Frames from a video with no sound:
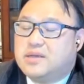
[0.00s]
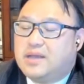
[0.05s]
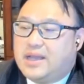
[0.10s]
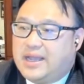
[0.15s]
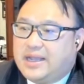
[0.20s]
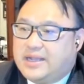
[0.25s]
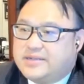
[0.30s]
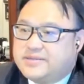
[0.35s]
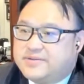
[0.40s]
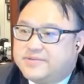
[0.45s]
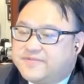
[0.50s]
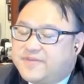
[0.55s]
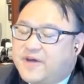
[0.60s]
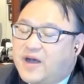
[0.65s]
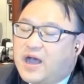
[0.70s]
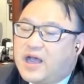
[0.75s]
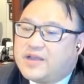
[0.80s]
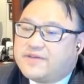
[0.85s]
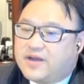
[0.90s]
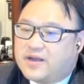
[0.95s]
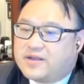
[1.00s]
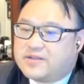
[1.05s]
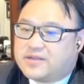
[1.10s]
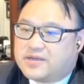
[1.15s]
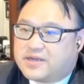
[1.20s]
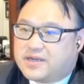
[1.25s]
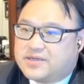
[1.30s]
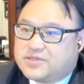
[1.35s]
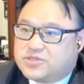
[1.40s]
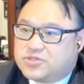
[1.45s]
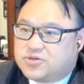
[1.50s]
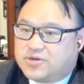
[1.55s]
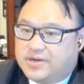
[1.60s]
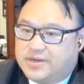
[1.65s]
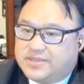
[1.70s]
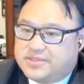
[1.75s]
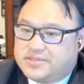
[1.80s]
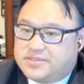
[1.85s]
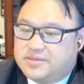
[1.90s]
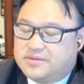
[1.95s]
and 5 other
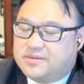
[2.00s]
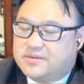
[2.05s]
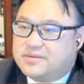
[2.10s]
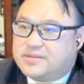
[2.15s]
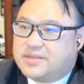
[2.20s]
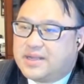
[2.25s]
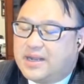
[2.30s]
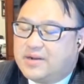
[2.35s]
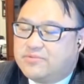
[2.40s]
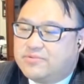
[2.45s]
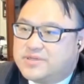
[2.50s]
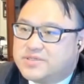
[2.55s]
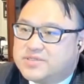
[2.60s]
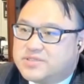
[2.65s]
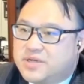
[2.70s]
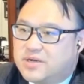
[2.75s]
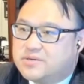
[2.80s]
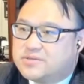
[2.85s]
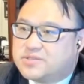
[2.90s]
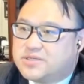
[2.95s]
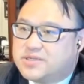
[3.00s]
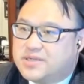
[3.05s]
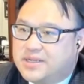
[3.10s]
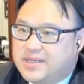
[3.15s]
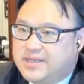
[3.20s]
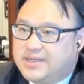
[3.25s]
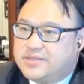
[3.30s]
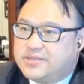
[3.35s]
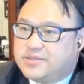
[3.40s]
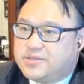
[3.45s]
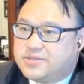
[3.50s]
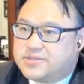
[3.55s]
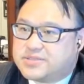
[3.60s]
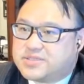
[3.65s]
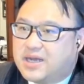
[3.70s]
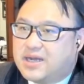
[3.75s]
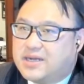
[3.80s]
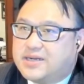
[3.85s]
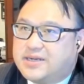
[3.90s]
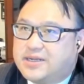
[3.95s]
countries that resulted in the
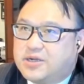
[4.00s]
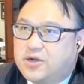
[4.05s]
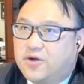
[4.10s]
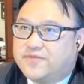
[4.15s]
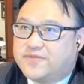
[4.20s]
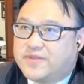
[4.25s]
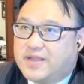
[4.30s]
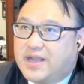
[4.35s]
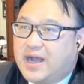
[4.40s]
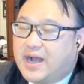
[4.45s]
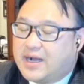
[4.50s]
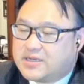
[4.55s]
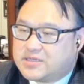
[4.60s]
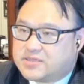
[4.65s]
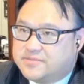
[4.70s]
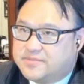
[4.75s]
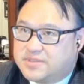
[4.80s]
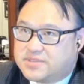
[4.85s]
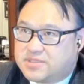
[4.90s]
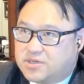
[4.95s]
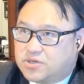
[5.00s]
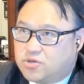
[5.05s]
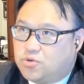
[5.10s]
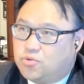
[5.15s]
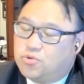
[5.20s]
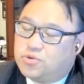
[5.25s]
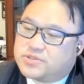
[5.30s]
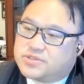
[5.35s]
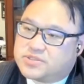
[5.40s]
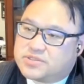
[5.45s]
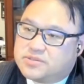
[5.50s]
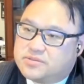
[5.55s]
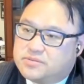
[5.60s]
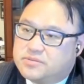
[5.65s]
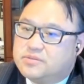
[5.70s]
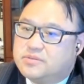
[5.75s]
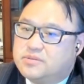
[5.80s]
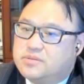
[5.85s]
signing of the Artemis Accords.